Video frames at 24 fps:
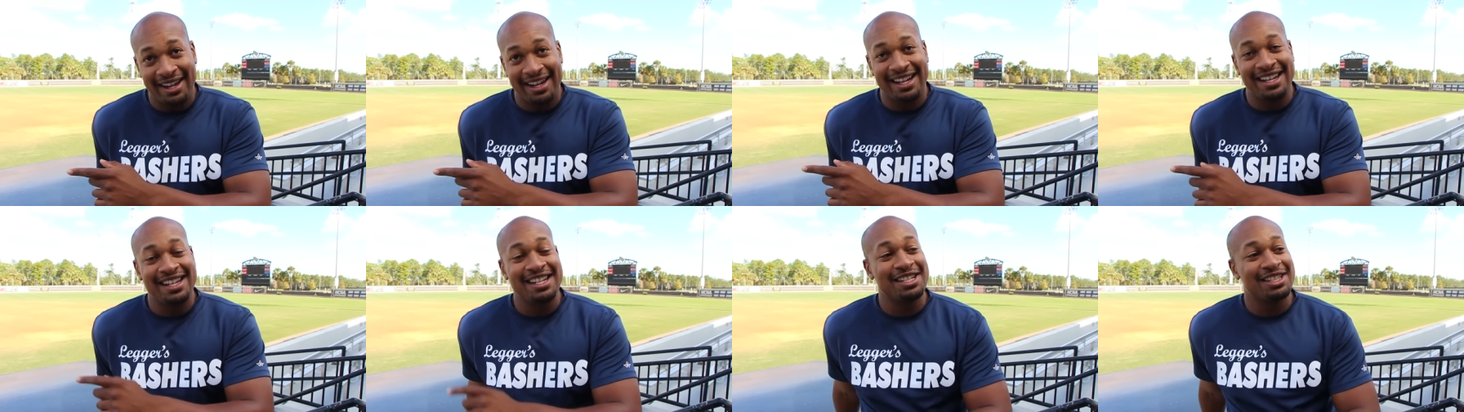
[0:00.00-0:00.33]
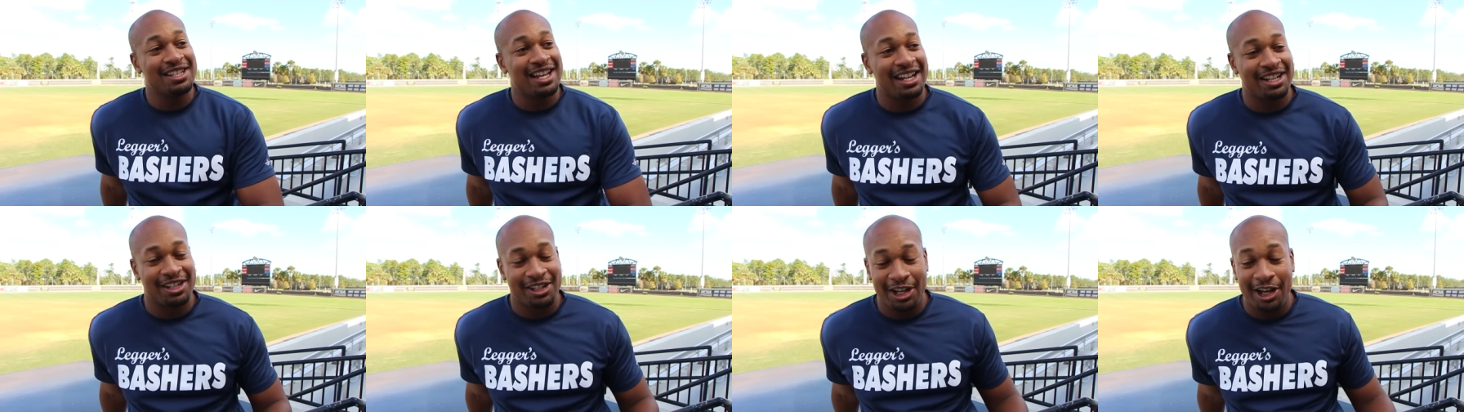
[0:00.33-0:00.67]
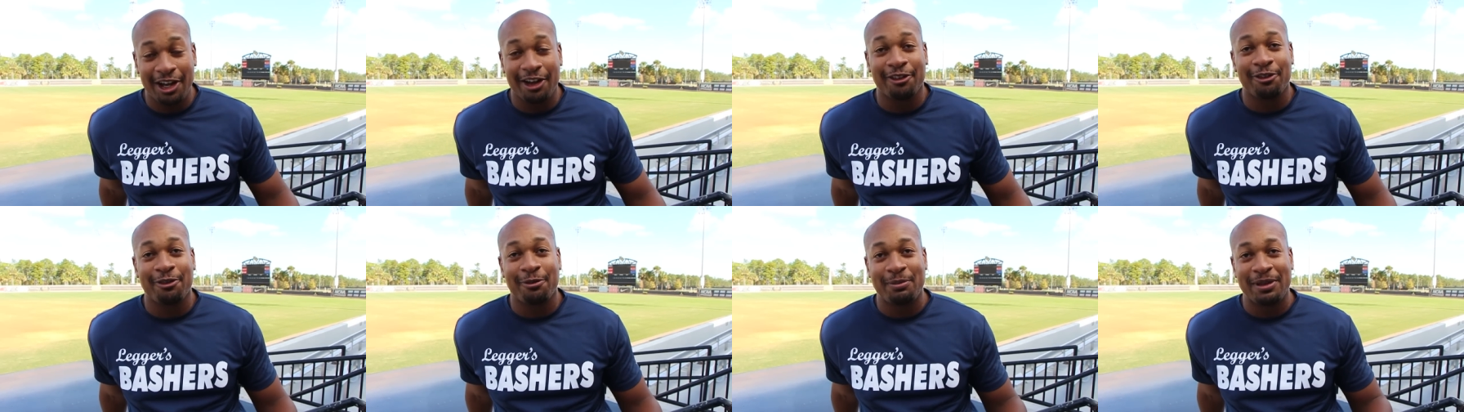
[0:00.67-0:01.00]
and he's like,
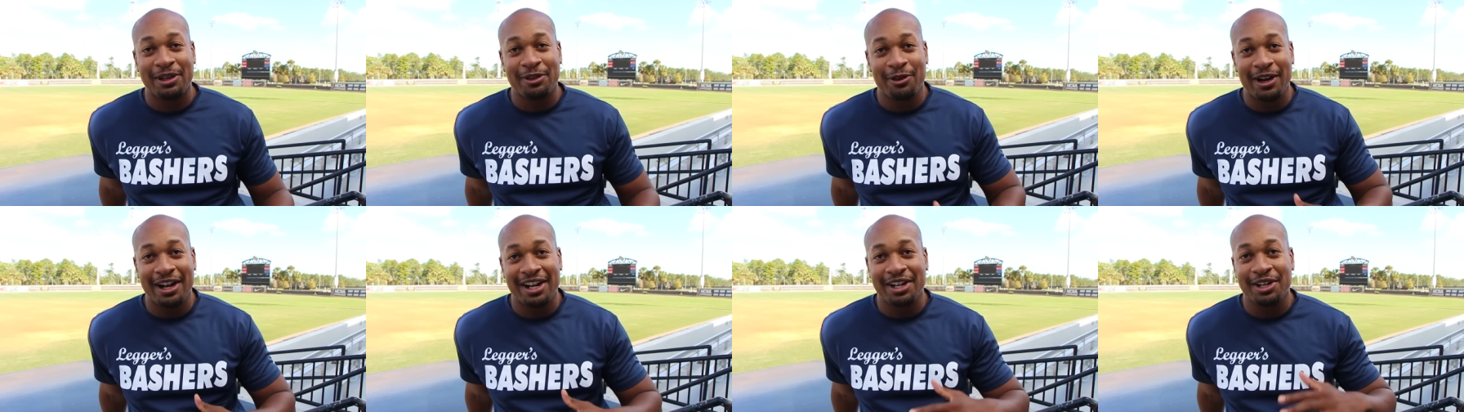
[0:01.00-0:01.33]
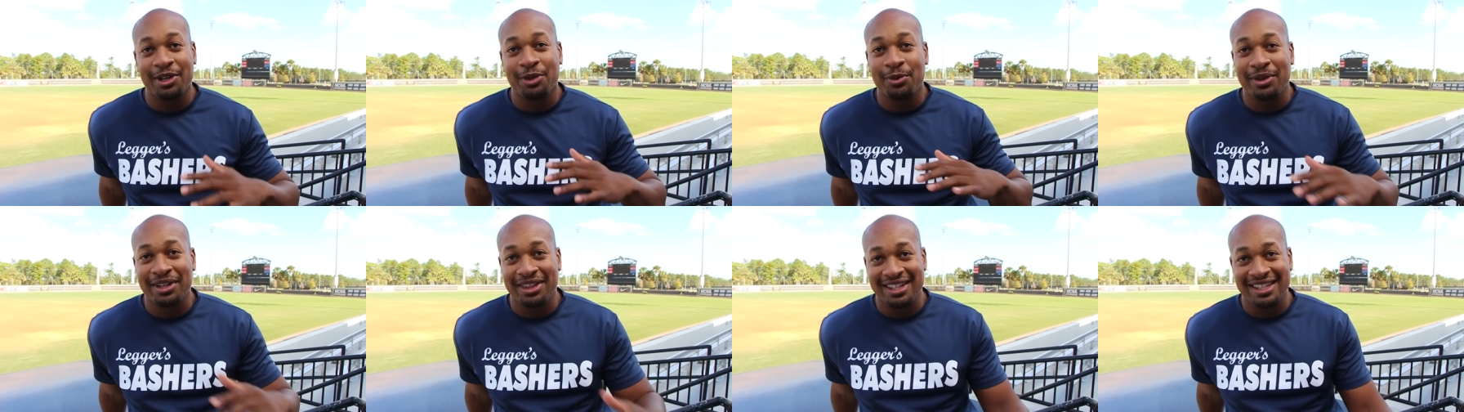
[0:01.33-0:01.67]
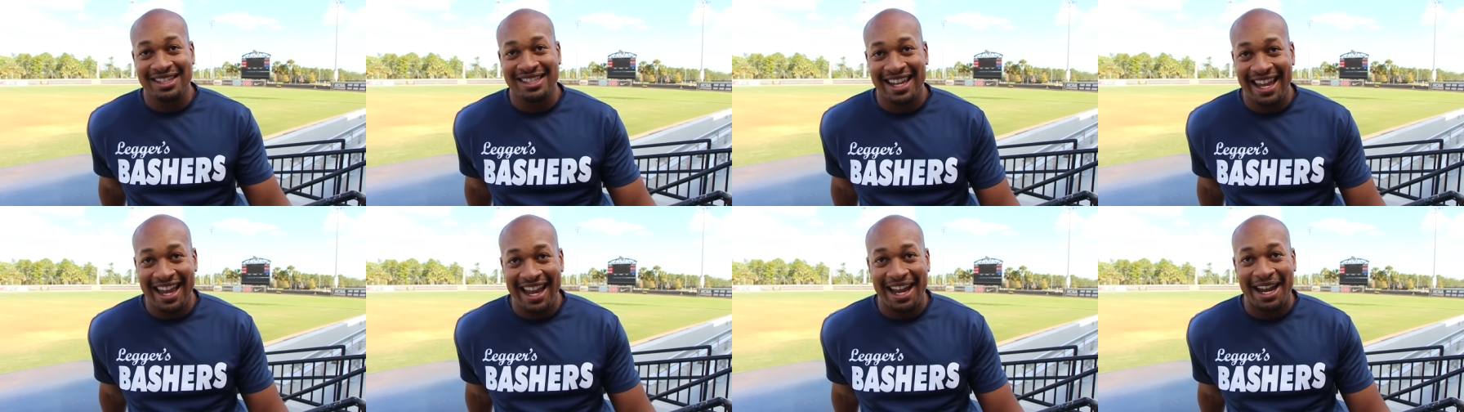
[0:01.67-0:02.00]
"Duff, be ready to win
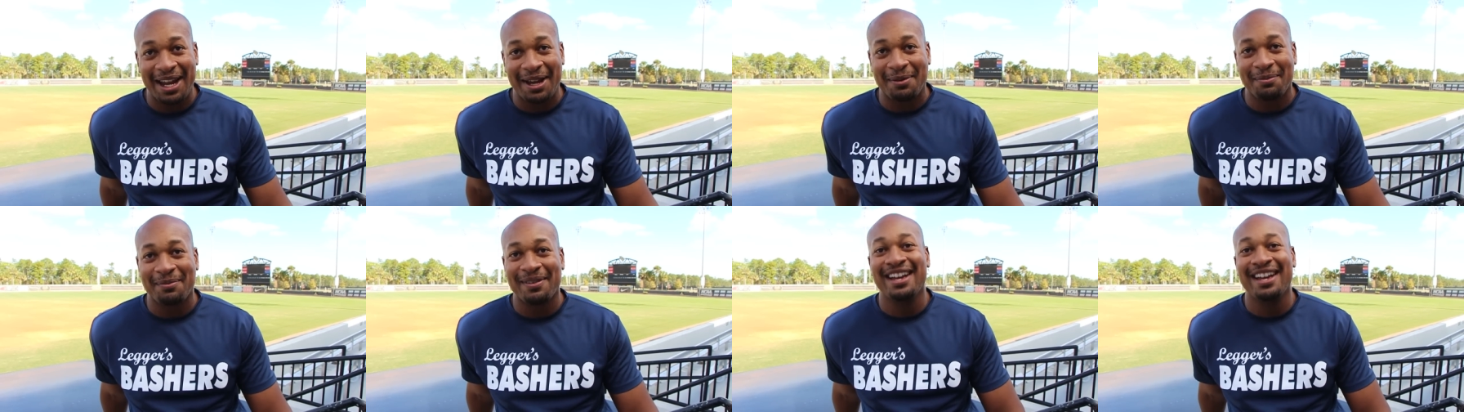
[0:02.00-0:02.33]
this game."